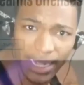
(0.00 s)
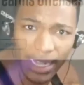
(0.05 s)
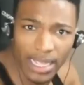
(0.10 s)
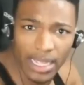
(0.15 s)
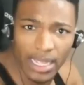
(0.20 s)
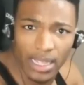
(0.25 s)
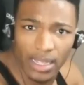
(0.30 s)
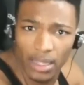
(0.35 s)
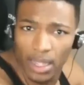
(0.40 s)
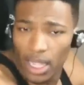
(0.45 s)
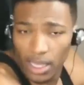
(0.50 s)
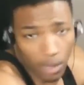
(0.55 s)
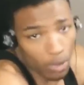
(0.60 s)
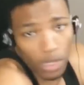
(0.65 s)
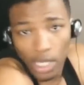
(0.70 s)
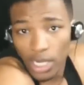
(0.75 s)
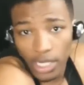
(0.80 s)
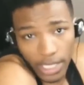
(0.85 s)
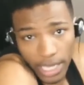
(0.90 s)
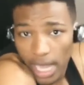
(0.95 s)
at, and
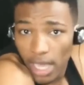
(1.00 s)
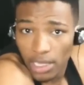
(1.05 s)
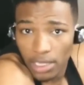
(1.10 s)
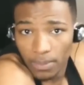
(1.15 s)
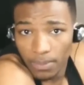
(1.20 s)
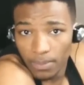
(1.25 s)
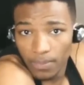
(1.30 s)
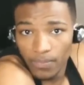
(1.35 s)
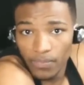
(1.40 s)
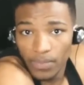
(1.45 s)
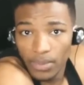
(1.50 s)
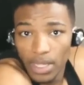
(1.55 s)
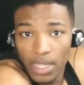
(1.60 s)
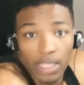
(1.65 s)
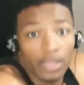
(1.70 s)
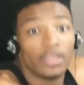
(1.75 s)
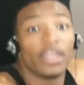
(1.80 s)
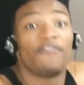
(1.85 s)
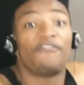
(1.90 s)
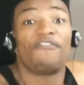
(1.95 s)
they were going to kill him.
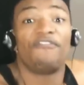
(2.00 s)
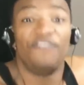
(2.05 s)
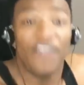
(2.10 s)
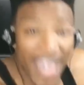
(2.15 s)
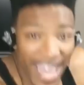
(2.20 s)
The